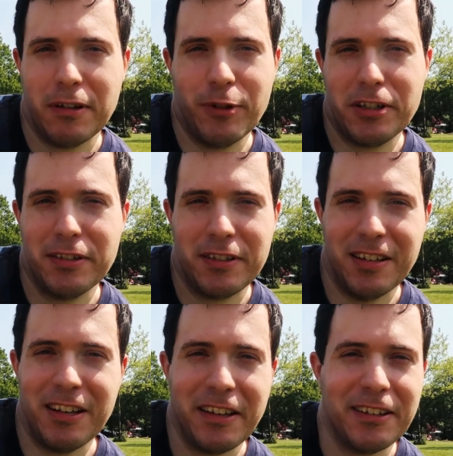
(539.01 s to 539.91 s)
which is
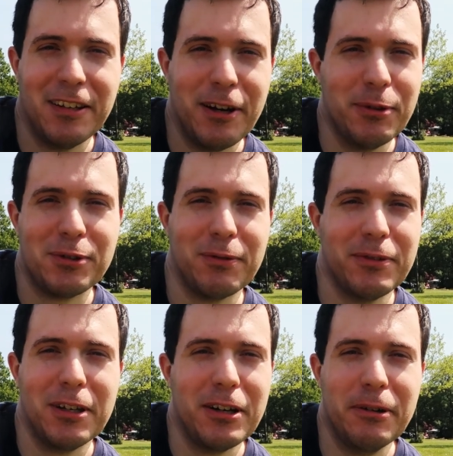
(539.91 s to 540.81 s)
like the lowest of
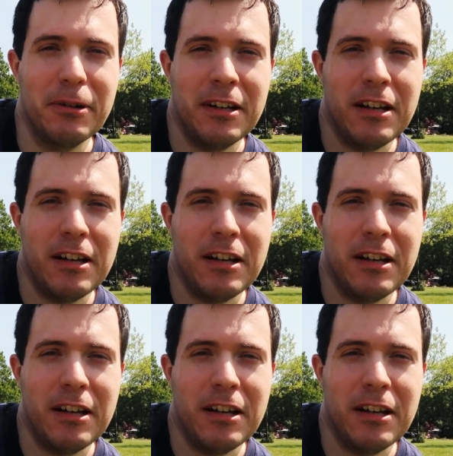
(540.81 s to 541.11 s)
the low,